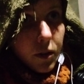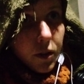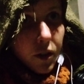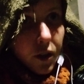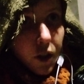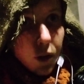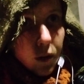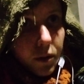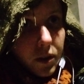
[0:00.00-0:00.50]

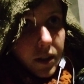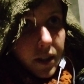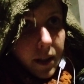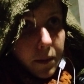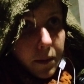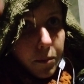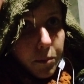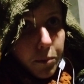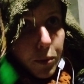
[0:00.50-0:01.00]
you know,
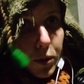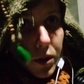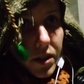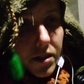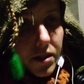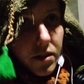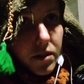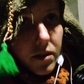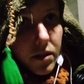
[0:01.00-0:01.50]
the
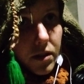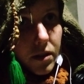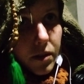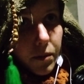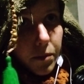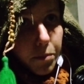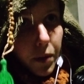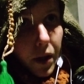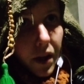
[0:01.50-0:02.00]
Buddhist
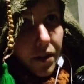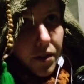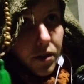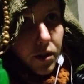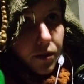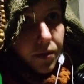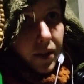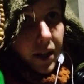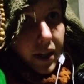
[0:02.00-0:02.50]

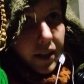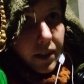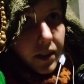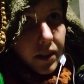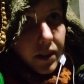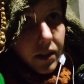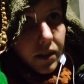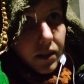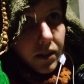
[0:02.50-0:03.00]
path of like
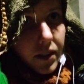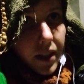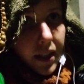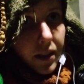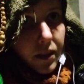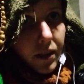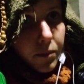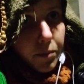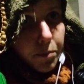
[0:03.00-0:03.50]
the
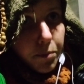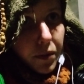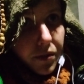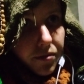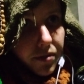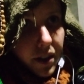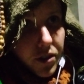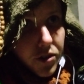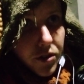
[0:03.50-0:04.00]
10
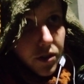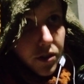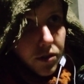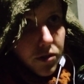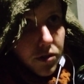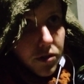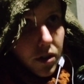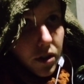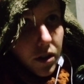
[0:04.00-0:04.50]

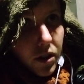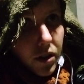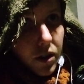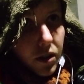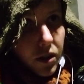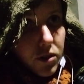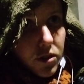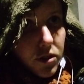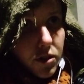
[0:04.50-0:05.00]
perfections,
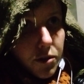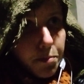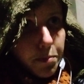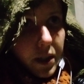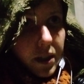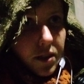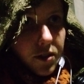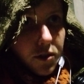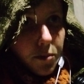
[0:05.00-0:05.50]
which is
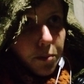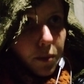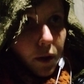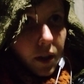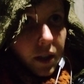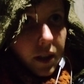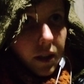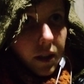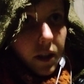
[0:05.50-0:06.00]
pretty
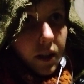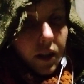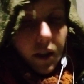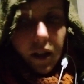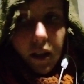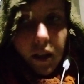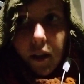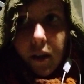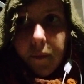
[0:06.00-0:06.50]
symbolic
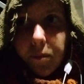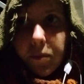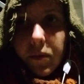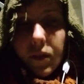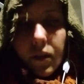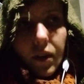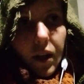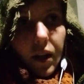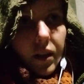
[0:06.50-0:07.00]

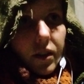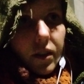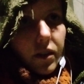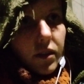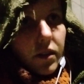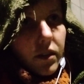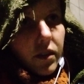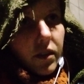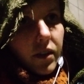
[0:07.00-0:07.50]
and
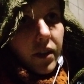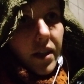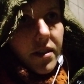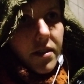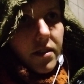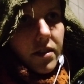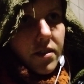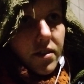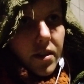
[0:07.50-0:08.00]

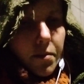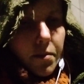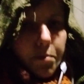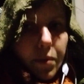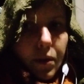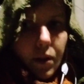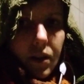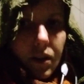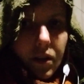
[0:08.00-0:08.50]
nicely
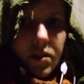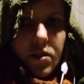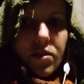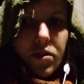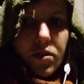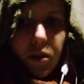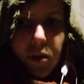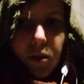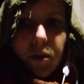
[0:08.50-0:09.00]
simple.
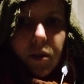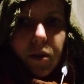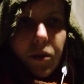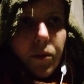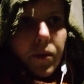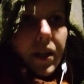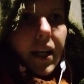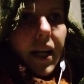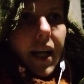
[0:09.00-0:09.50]
So
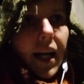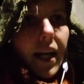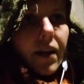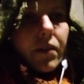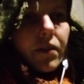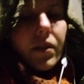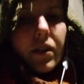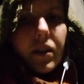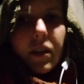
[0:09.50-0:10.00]
what I
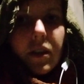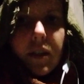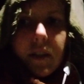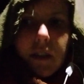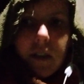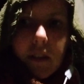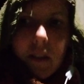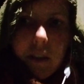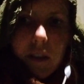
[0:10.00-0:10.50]
have
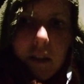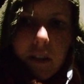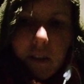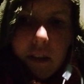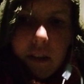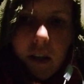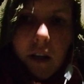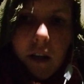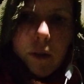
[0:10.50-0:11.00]

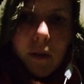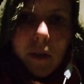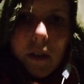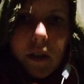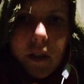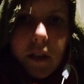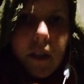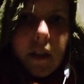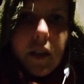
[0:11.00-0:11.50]
now
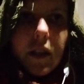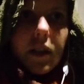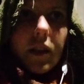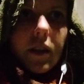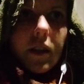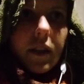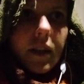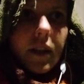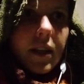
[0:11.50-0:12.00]

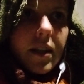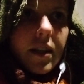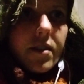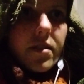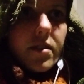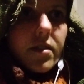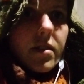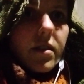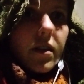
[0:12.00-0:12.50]

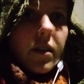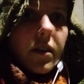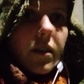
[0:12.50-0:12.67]
is